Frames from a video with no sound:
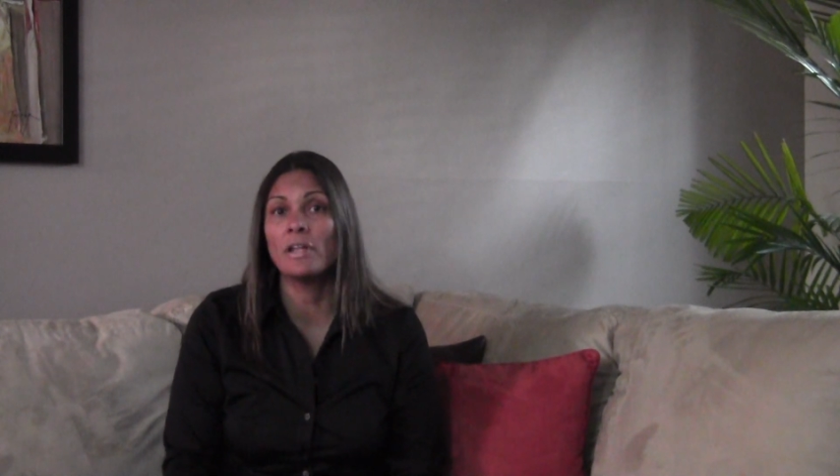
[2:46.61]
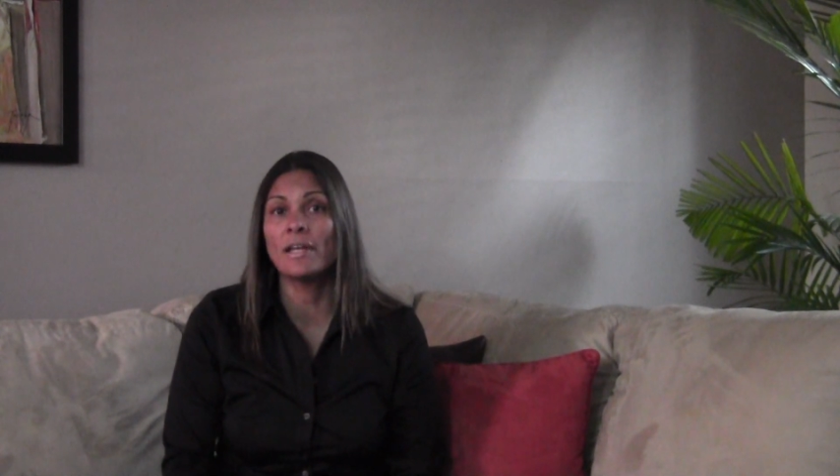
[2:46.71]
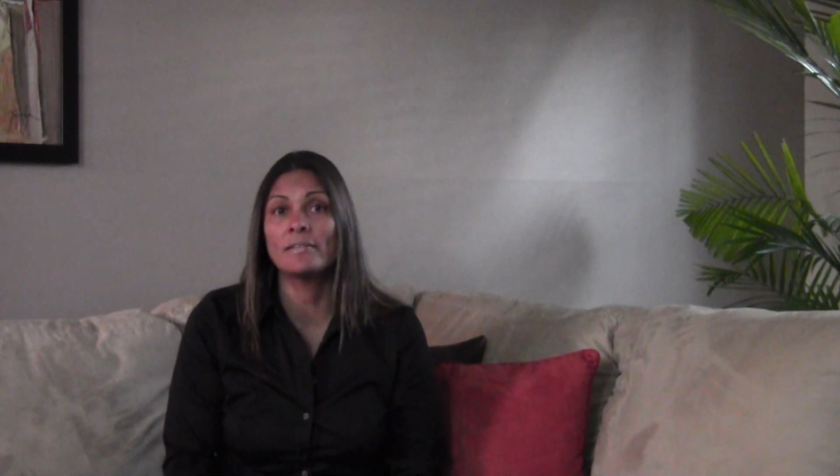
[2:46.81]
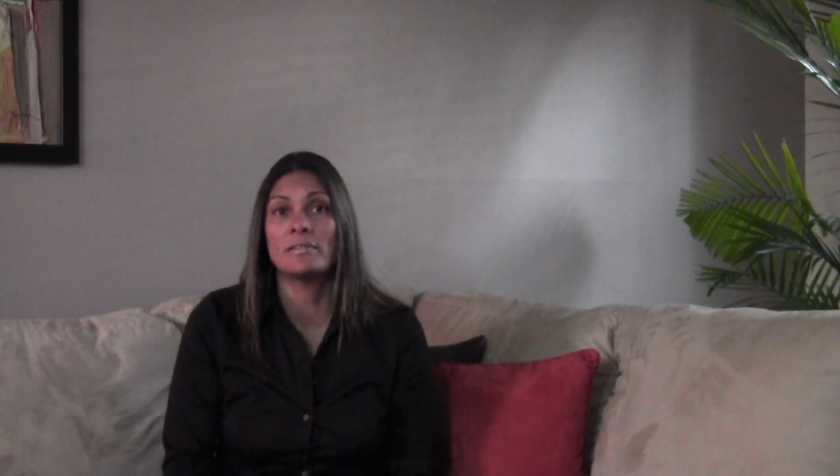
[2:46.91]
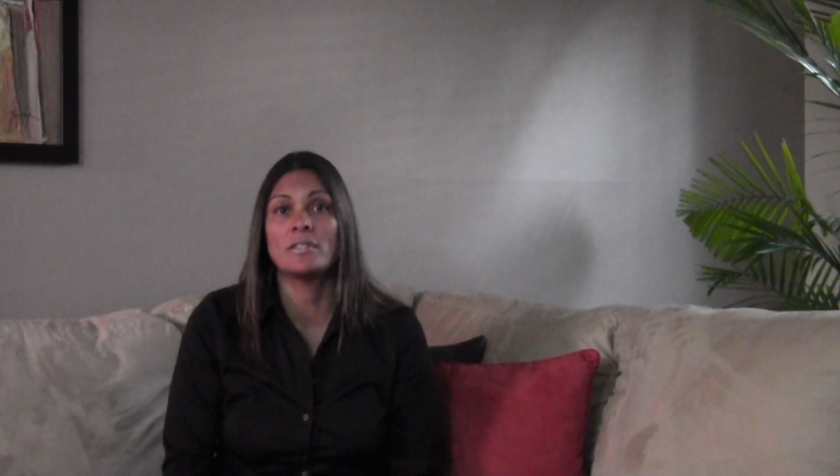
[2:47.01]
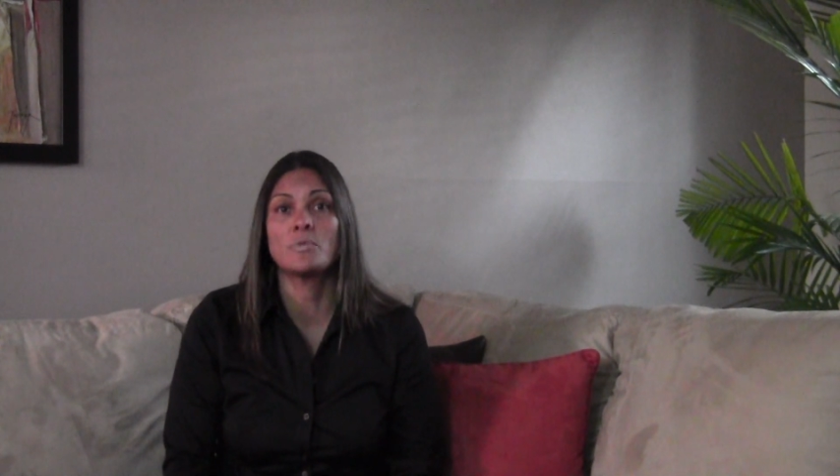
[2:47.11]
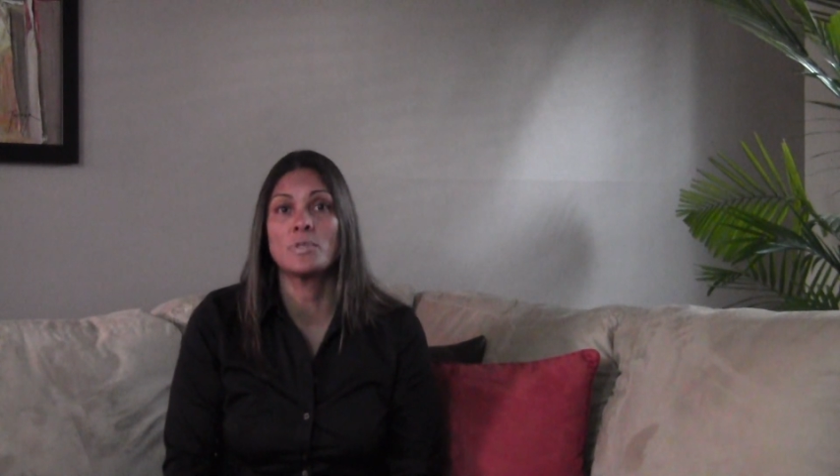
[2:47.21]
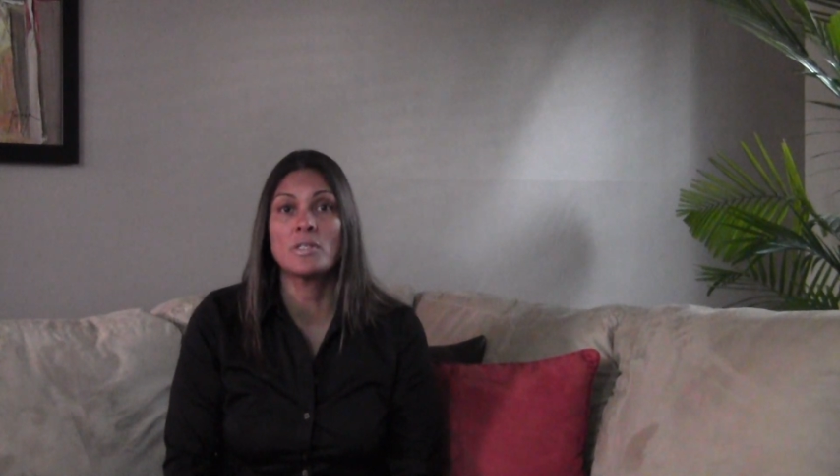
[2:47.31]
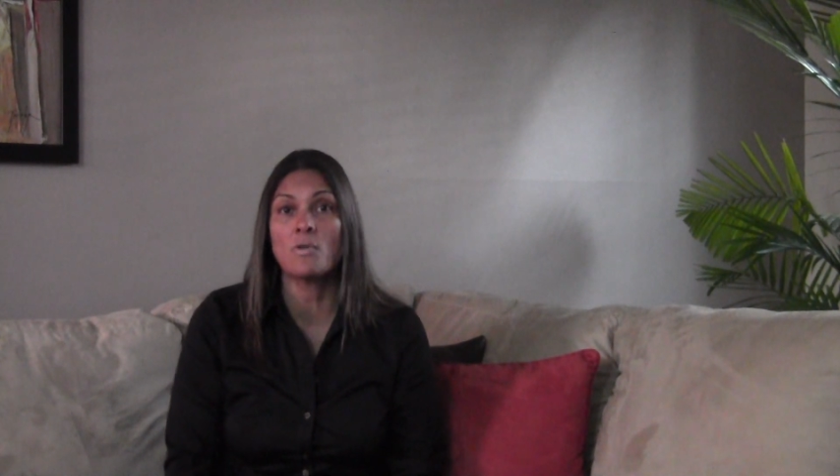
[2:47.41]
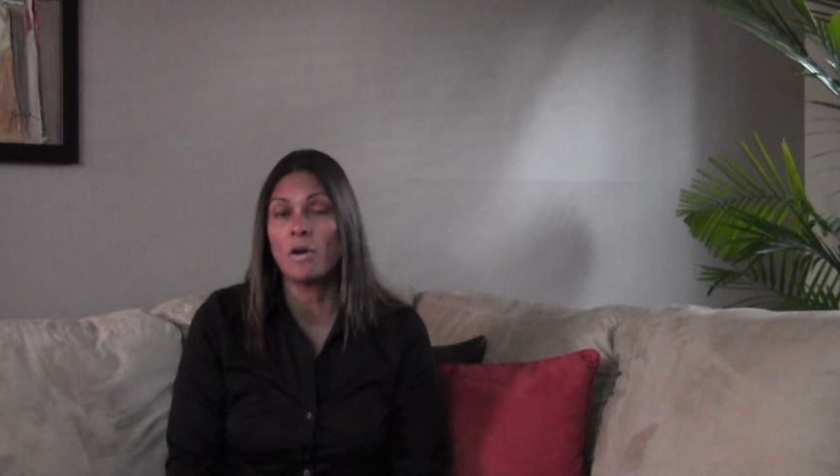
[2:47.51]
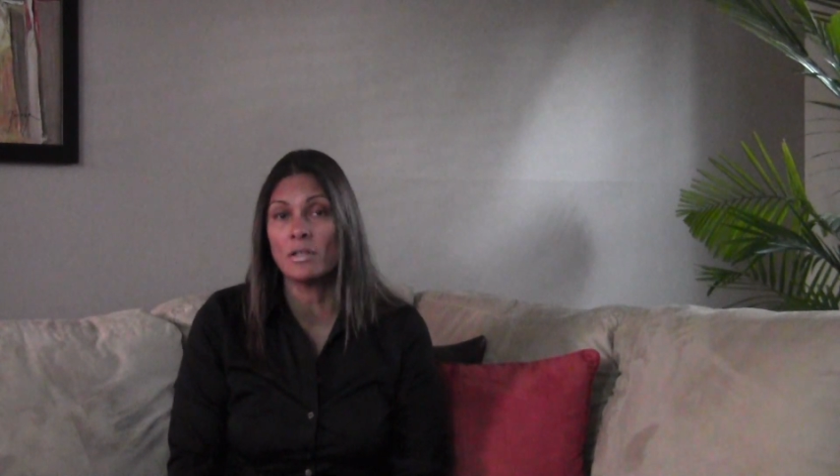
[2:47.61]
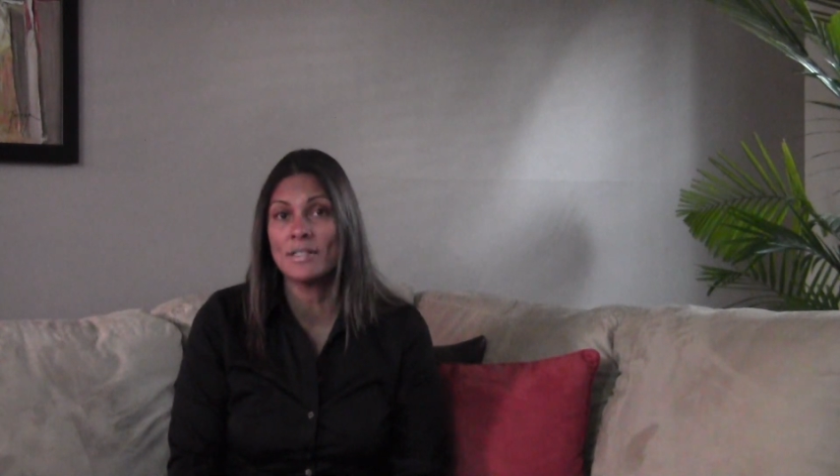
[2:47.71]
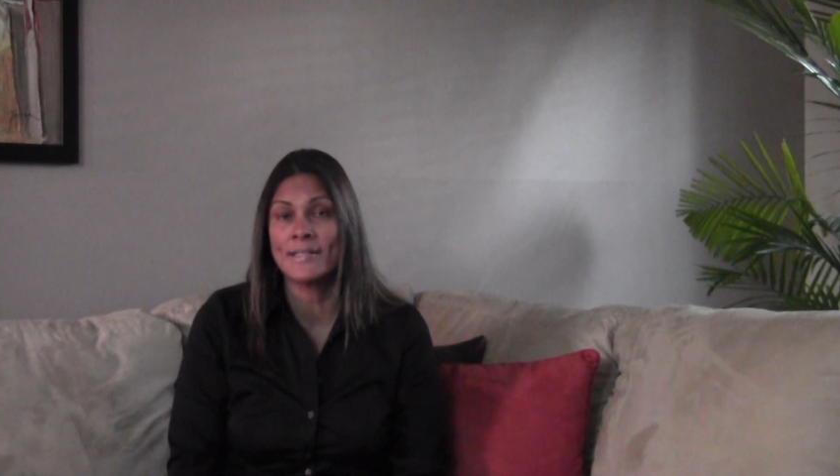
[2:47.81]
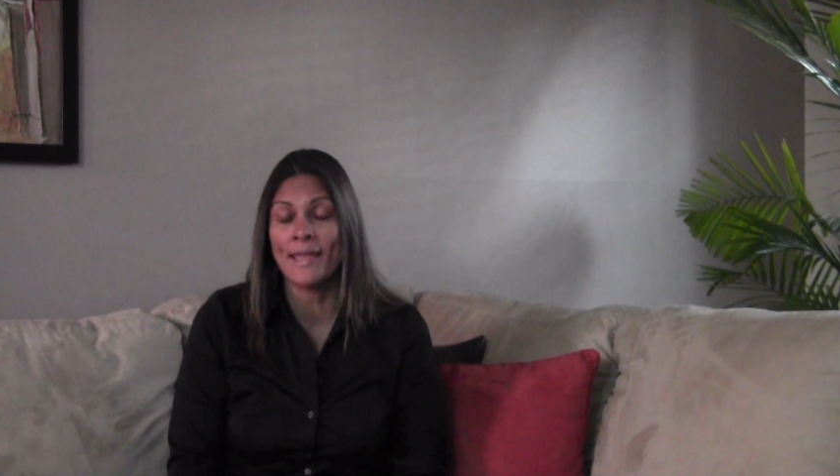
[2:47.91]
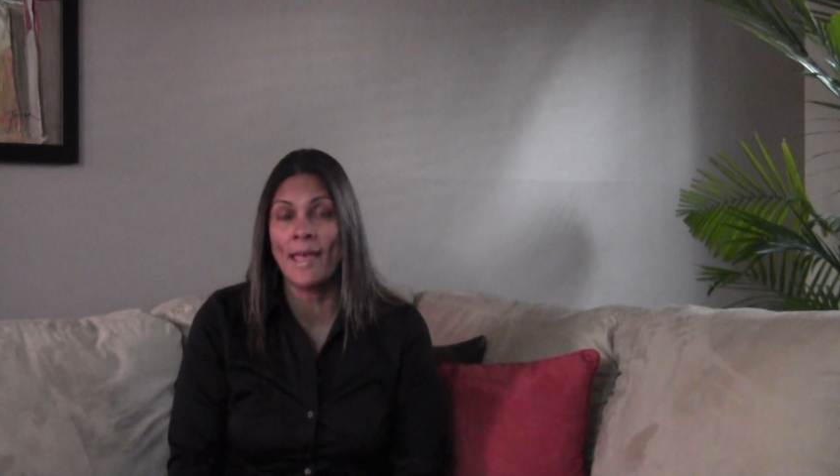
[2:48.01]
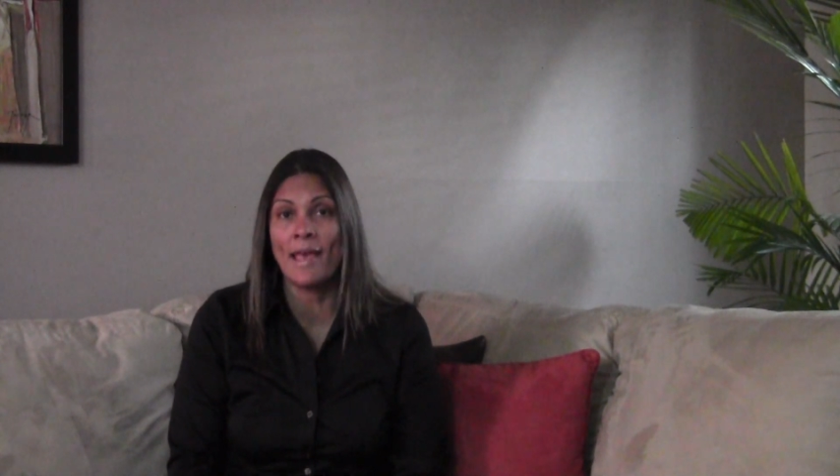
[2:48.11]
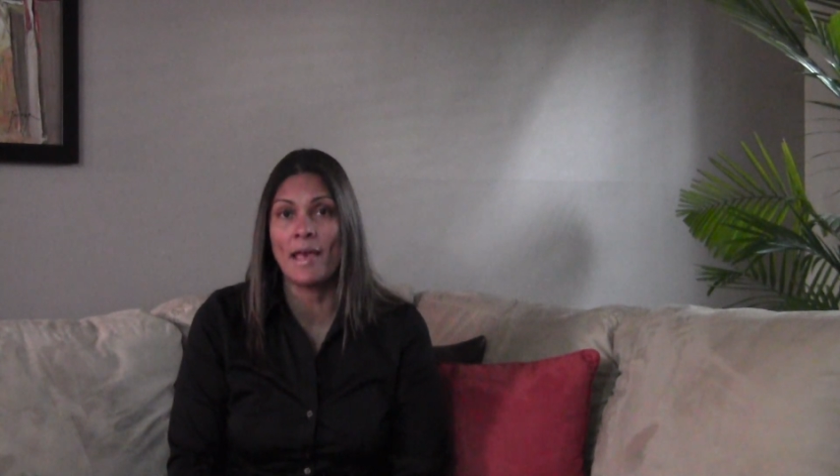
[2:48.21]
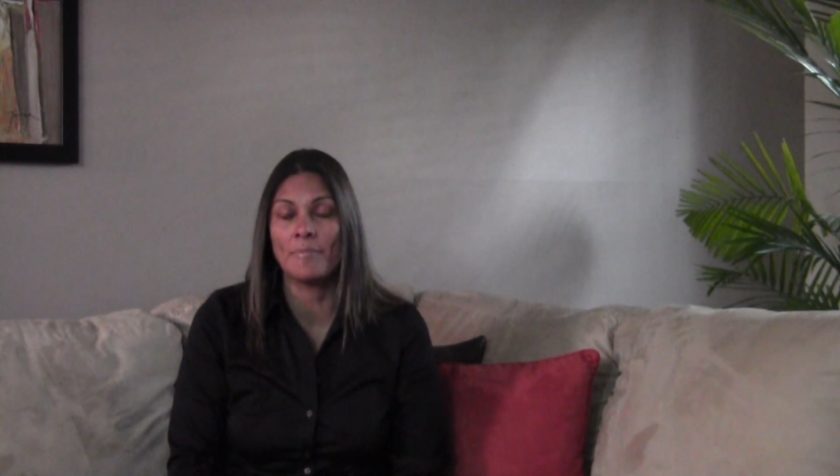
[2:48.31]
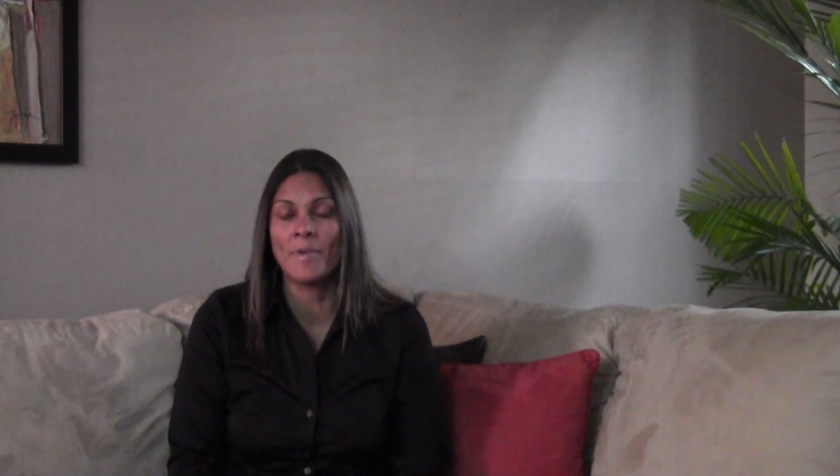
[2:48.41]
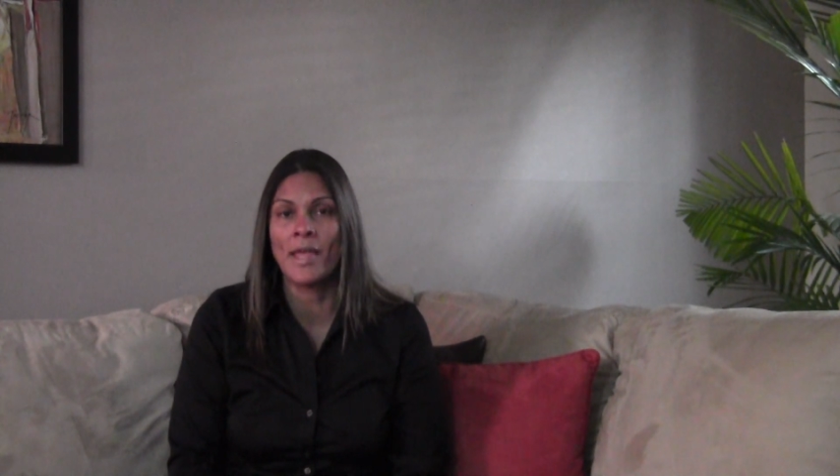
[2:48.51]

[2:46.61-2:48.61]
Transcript: like this was all a scam,